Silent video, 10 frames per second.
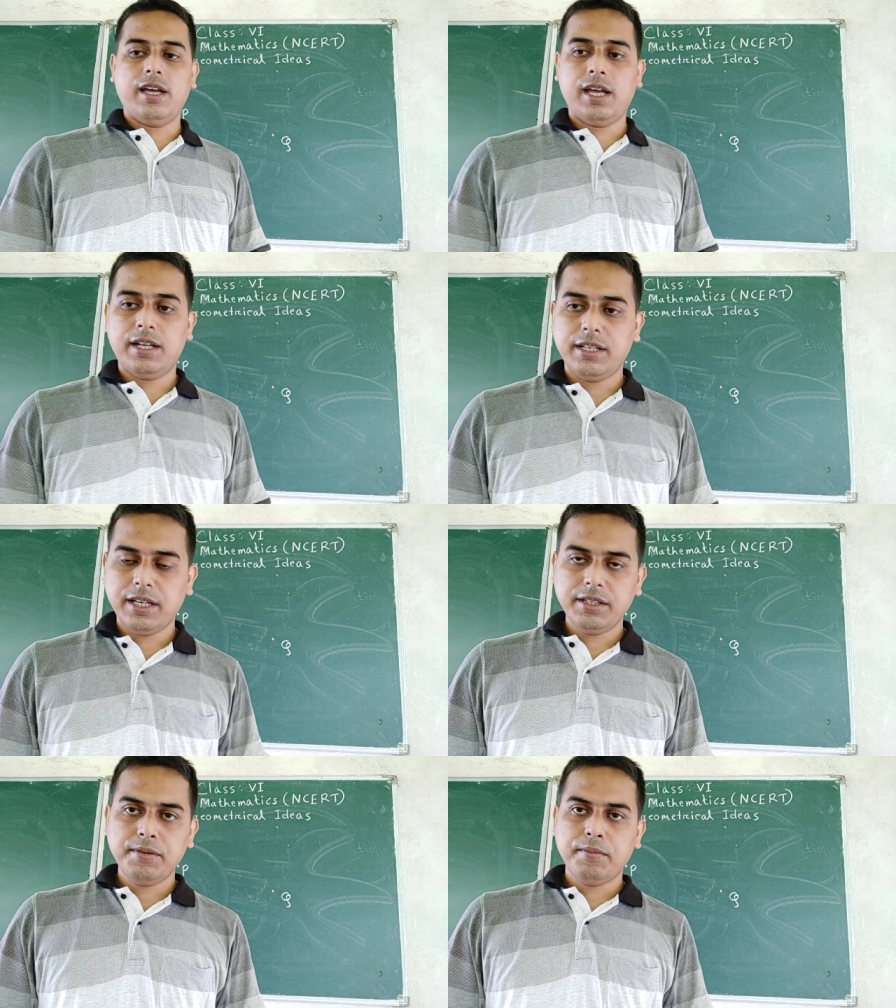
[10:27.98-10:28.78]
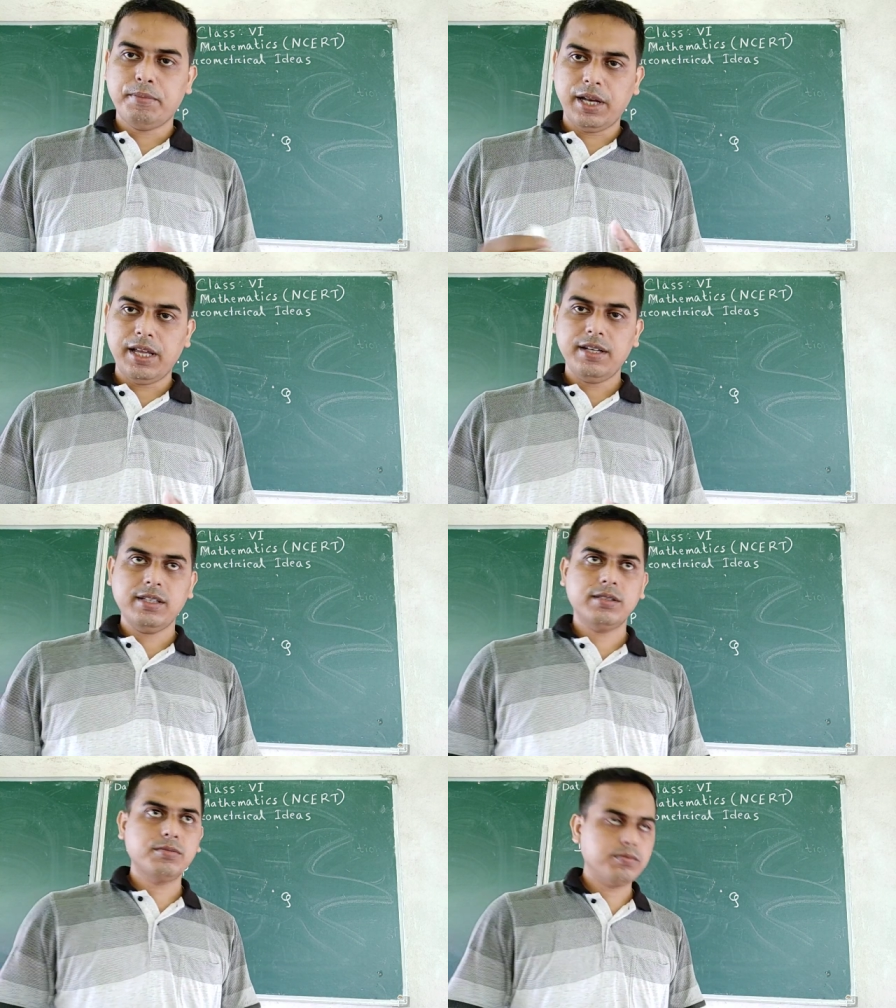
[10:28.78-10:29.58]
And then plane
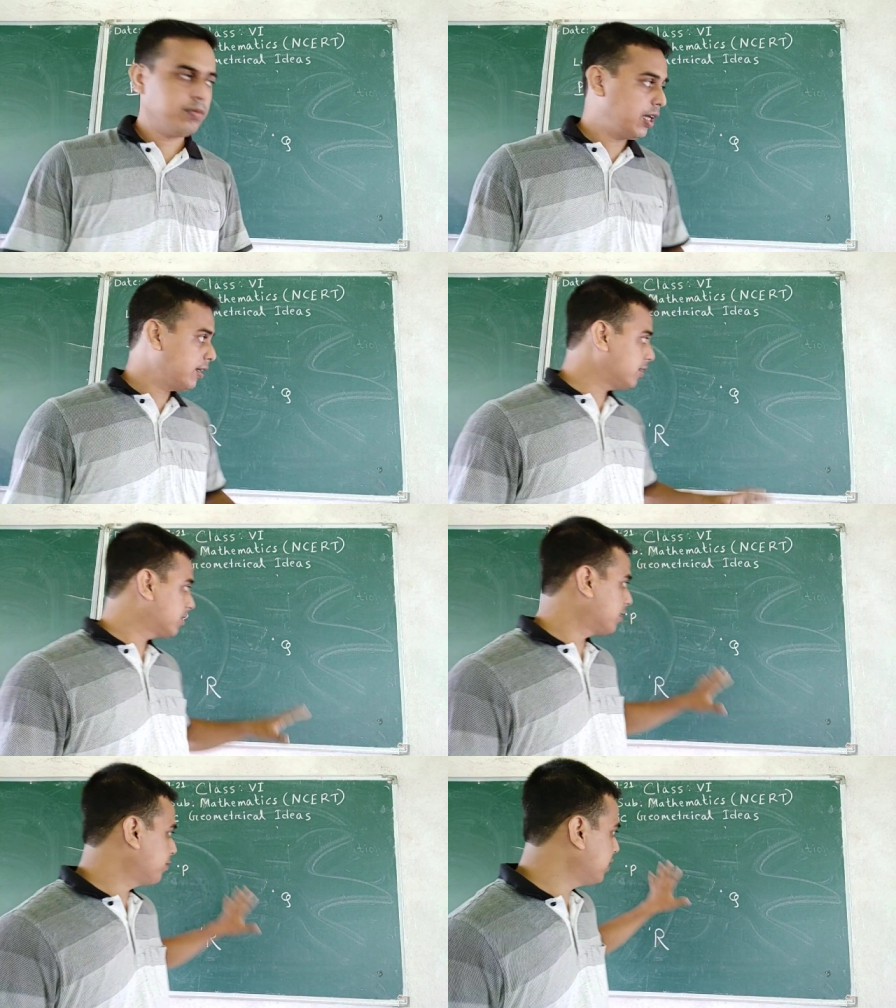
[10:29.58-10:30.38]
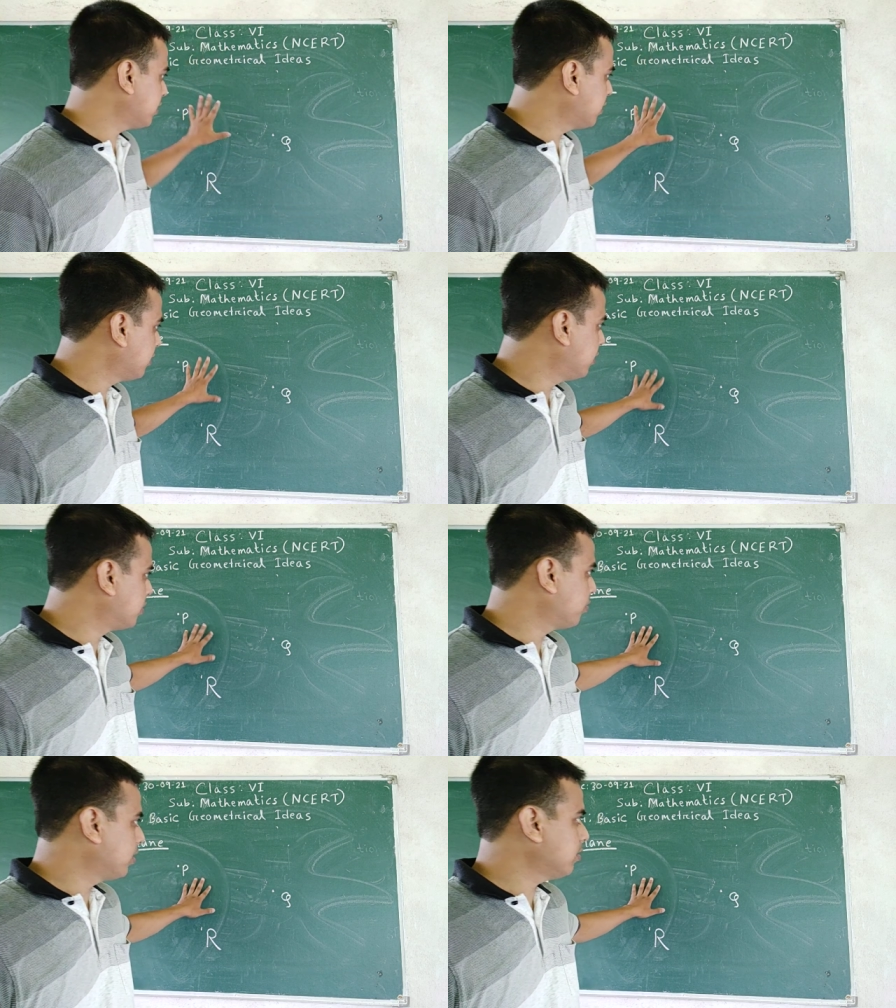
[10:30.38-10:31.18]
surface.
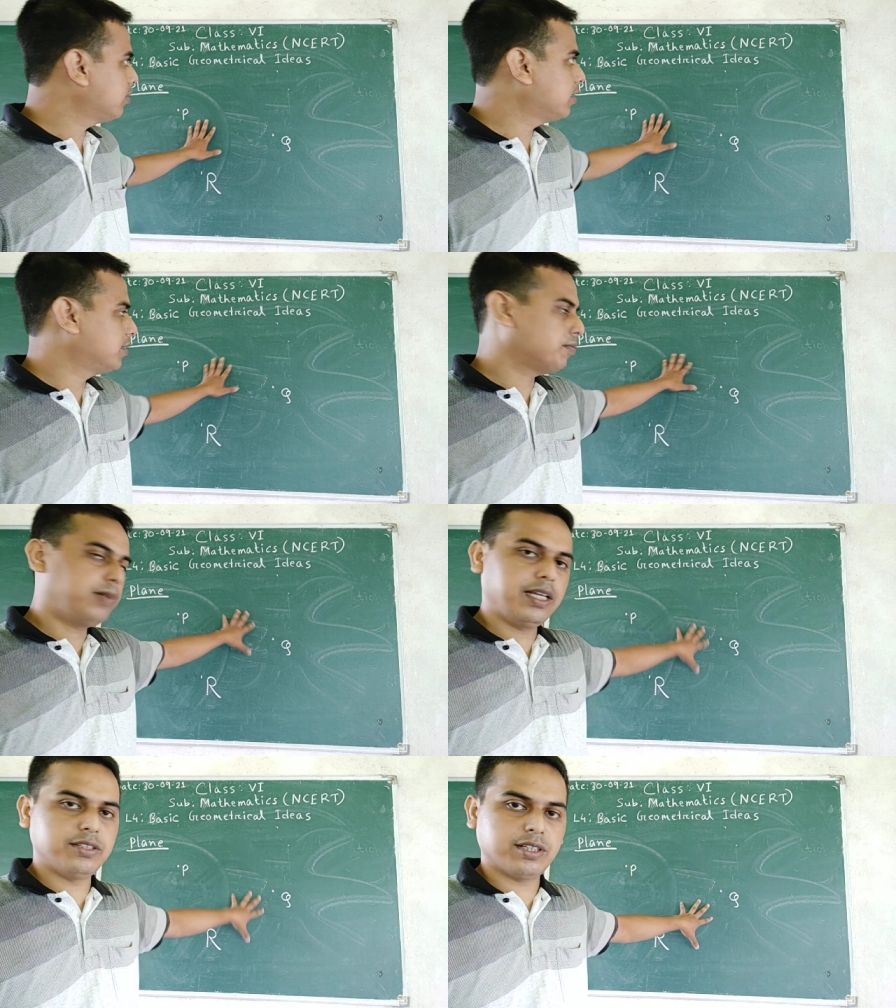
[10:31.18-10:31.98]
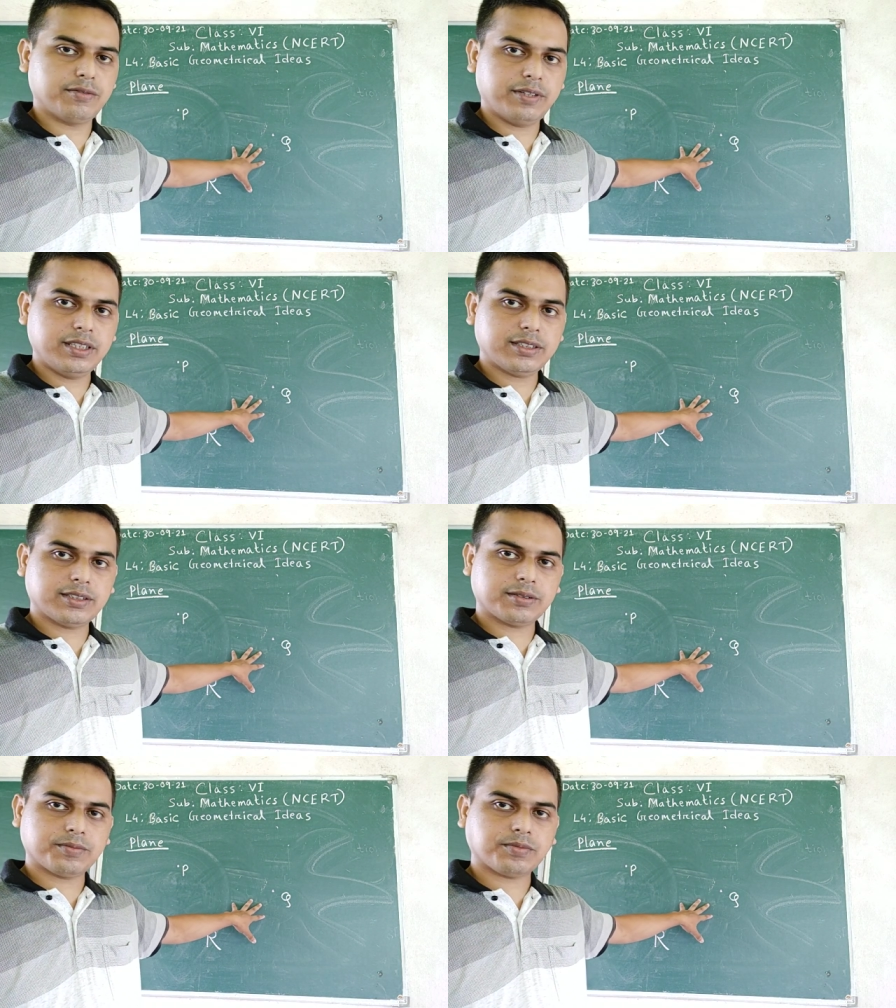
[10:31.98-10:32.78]
This one is a plane
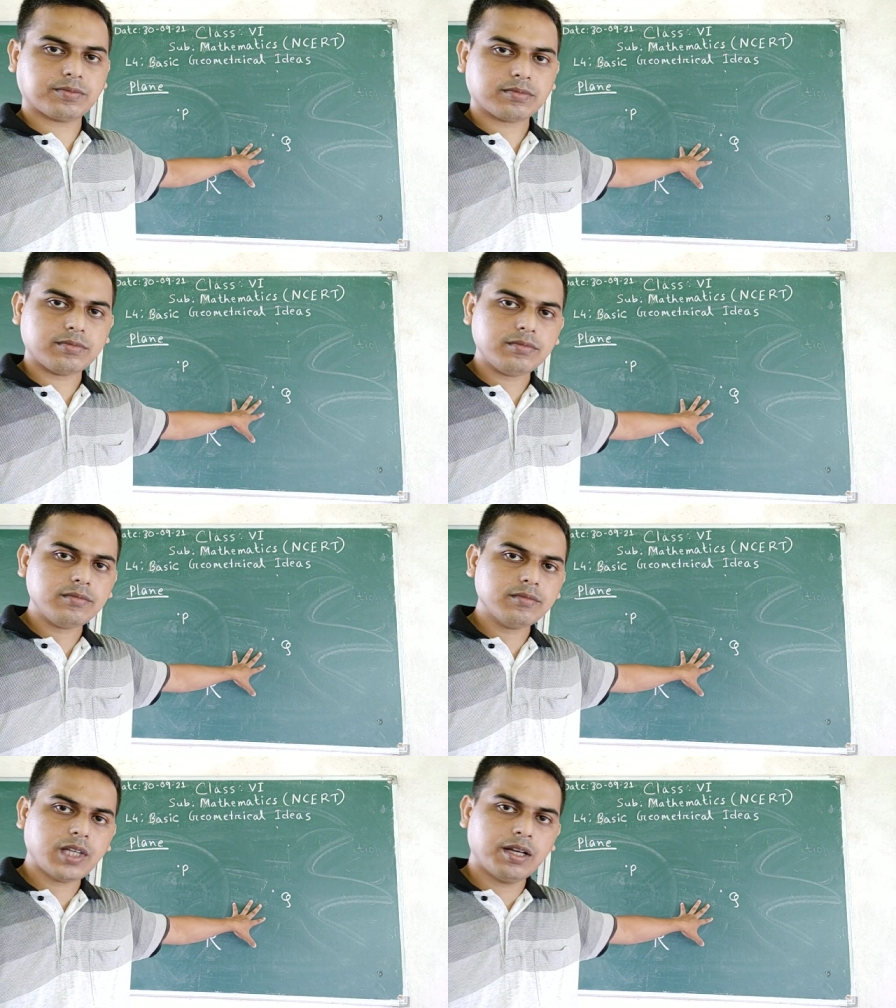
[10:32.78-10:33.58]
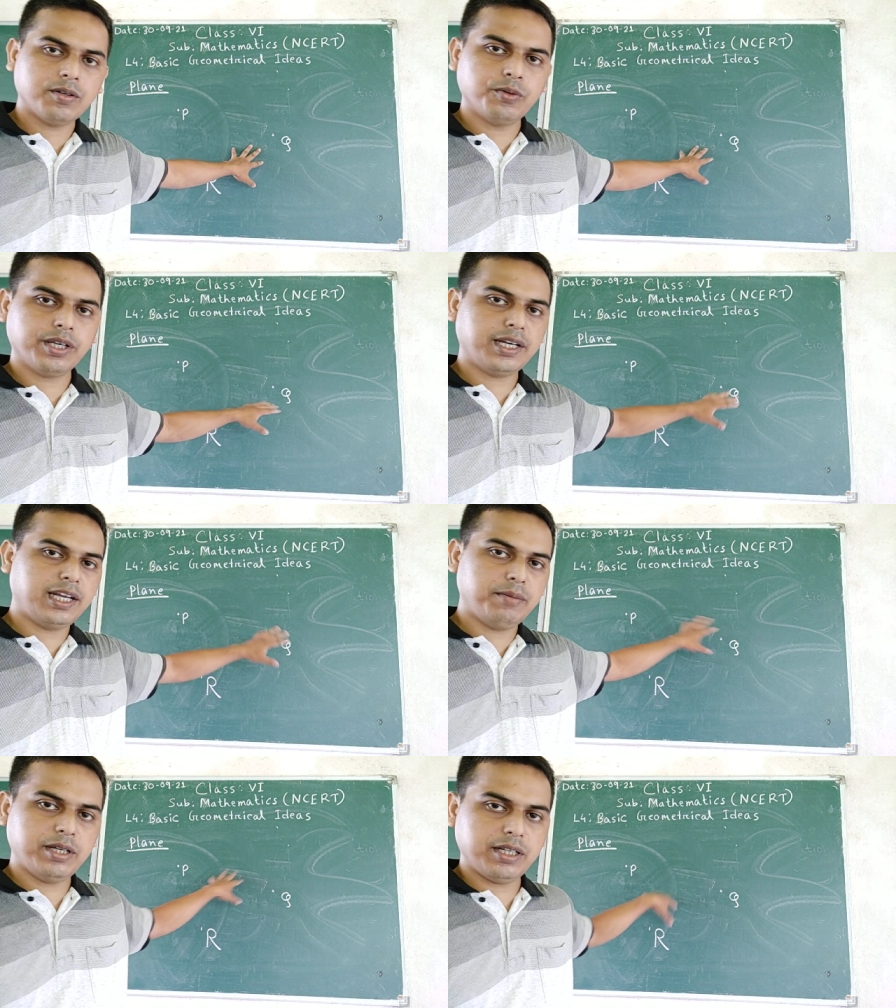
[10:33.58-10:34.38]
surface. We can
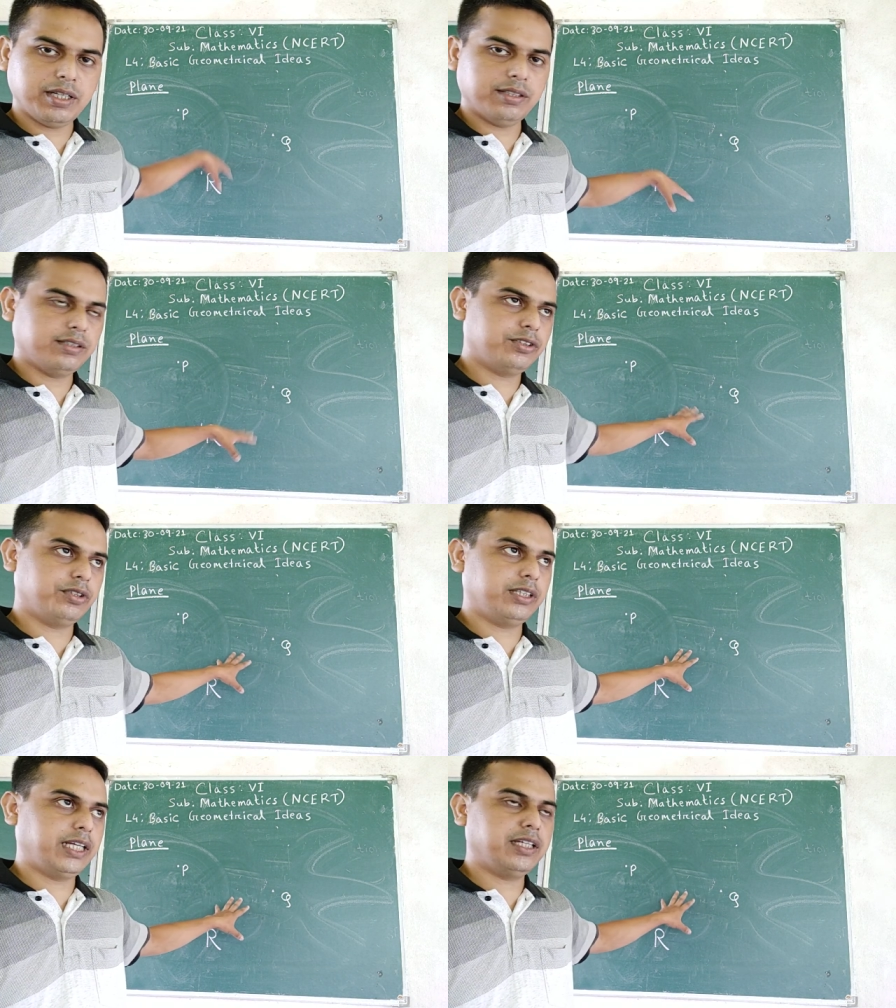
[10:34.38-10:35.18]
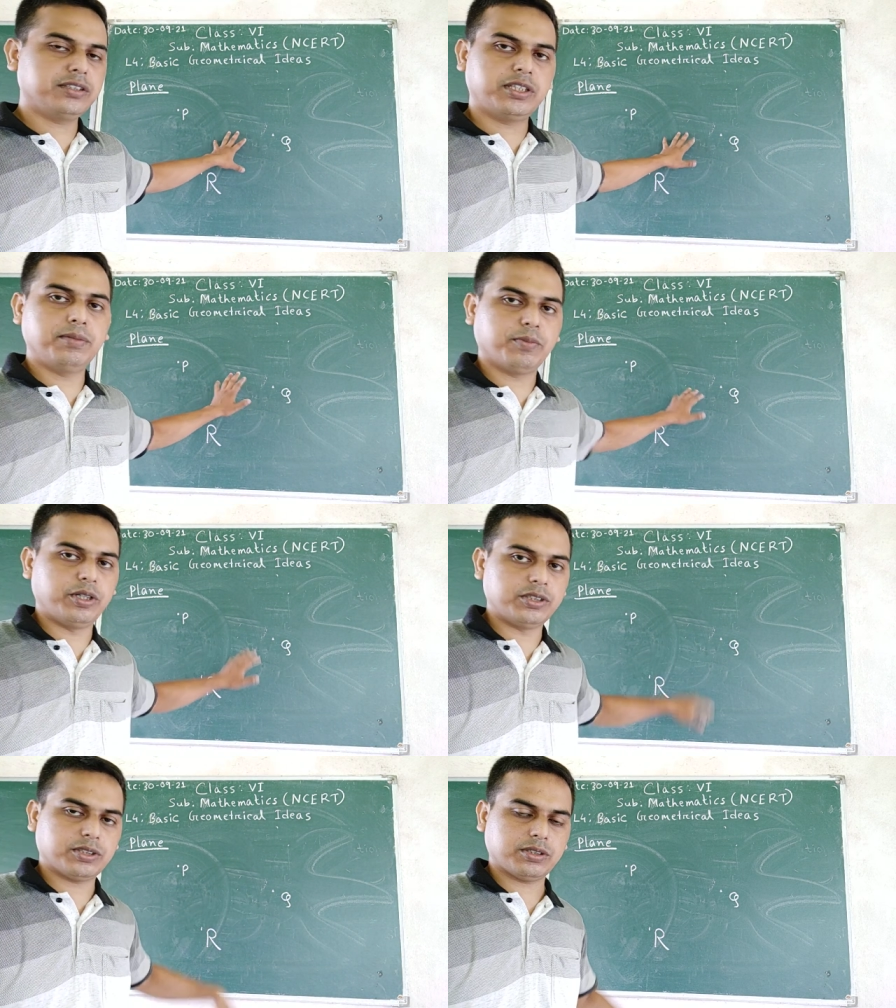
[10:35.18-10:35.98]
name it in taking 3
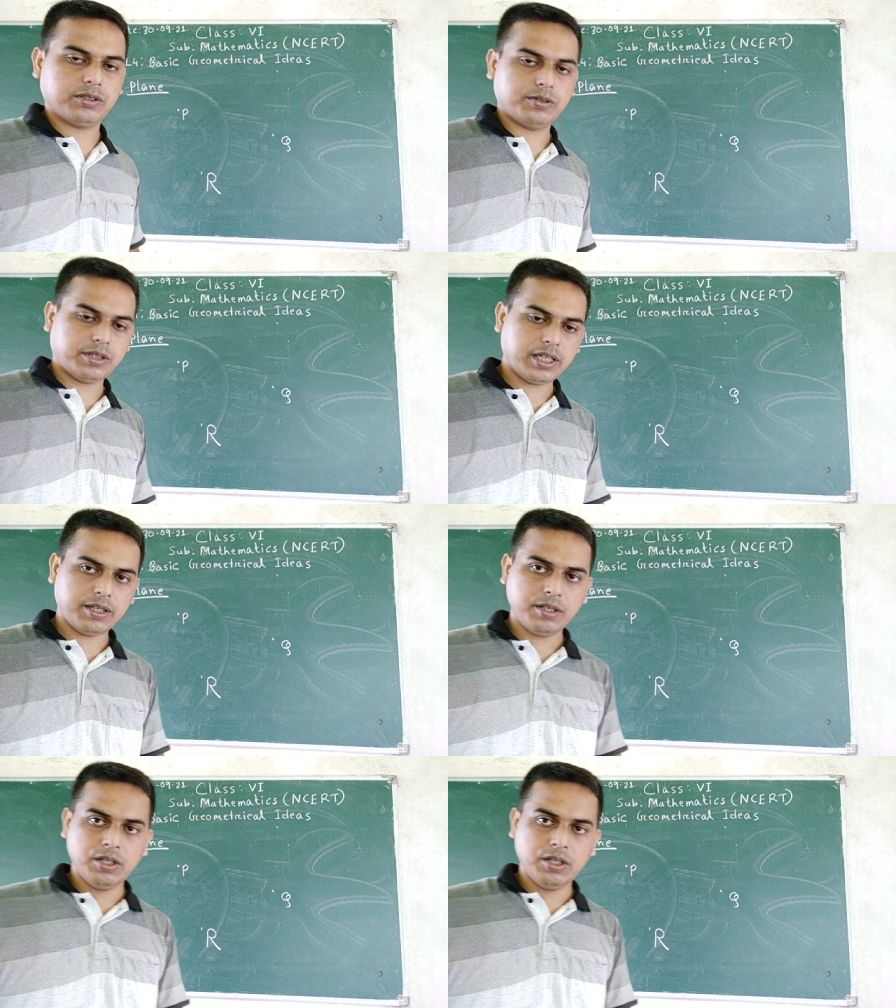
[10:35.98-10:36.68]
points. Okay.